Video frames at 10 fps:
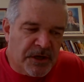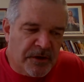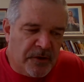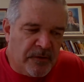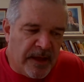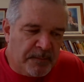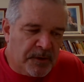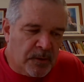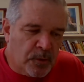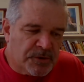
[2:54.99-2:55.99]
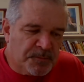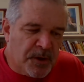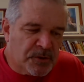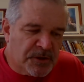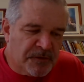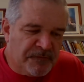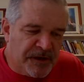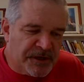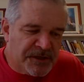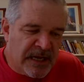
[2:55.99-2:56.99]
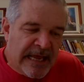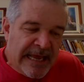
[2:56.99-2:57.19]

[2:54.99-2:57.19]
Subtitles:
to do that, but the Lord spoke to the fish,